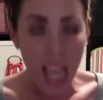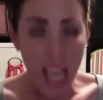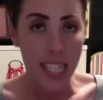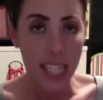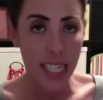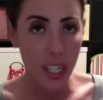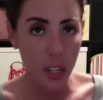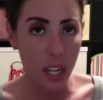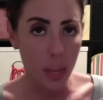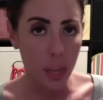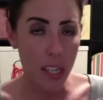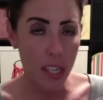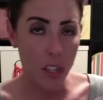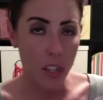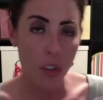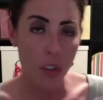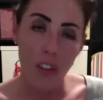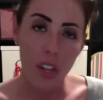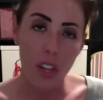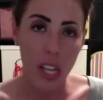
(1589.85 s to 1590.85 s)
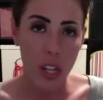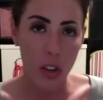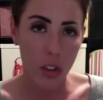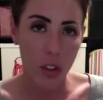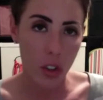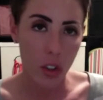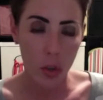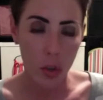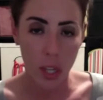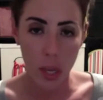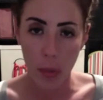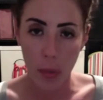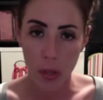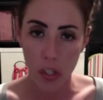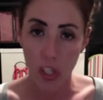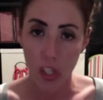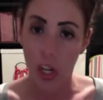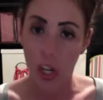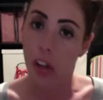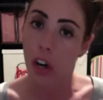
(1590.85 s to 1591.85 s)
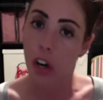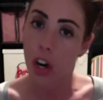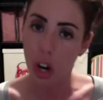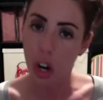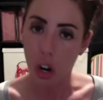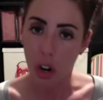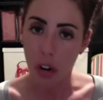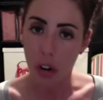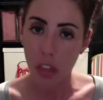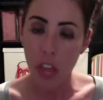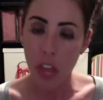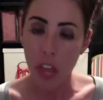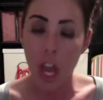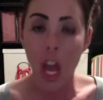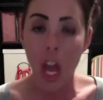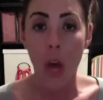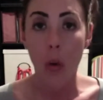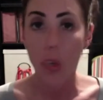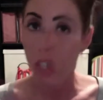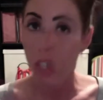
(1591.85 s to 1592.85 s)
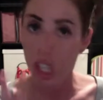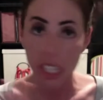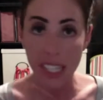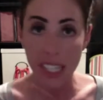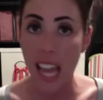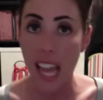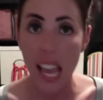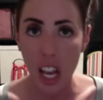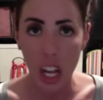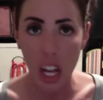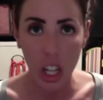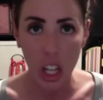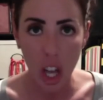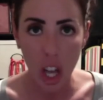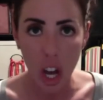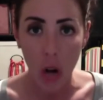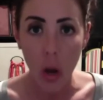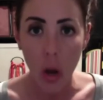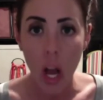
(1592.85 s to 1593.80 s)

Derek makes you feel like you're the only person on Earth. Just saying hello.